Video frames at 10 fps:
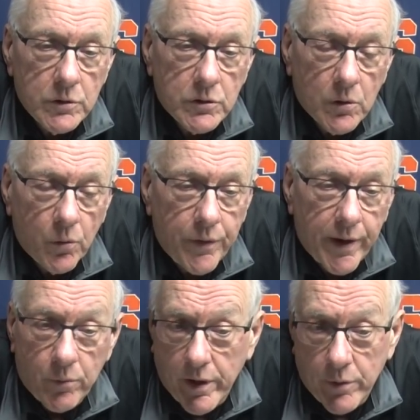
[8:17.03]
He showed
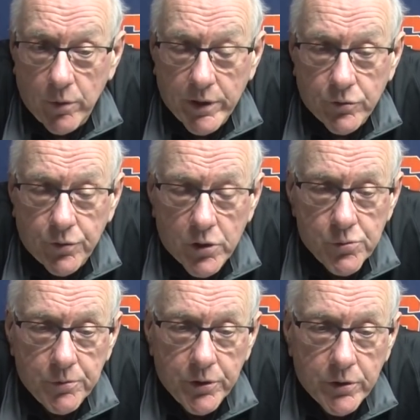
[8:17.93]
that right away his
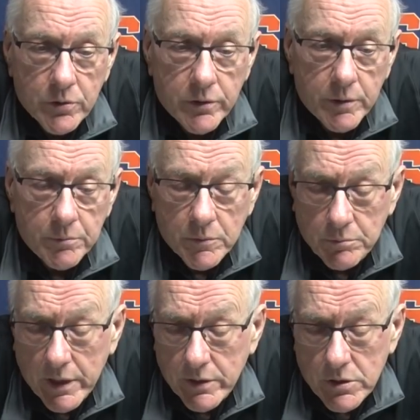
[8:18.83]
freshman year. And then
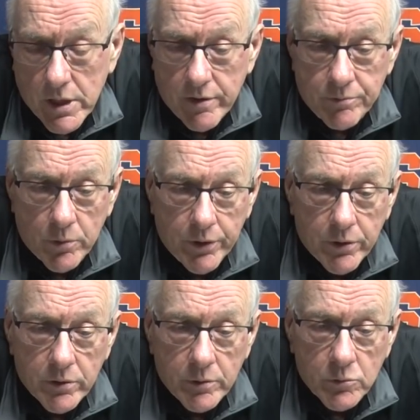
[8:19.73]
by his sophomore
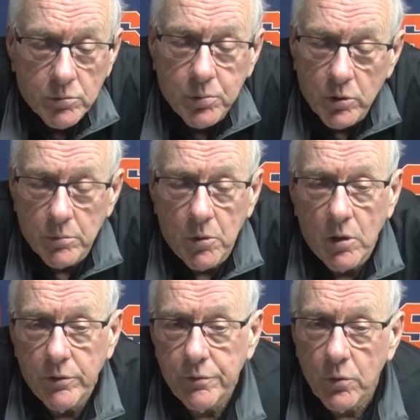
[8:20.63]
year, he was putting the
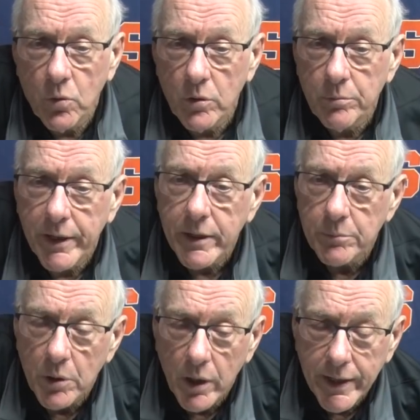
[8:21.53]
ball on the floor and
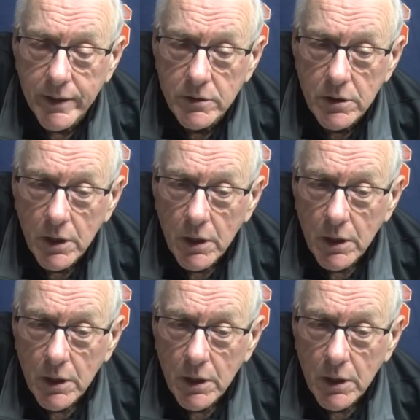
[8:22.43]
making plays.